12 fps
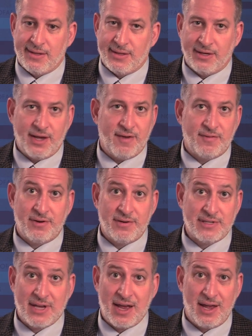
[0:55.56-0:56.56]
the governor
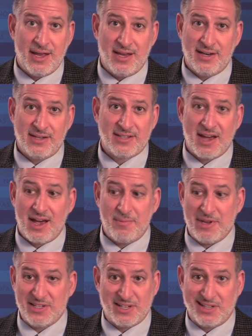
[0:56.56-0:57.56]
is com in his
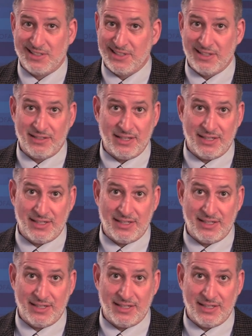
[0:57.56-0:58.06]
comments clearly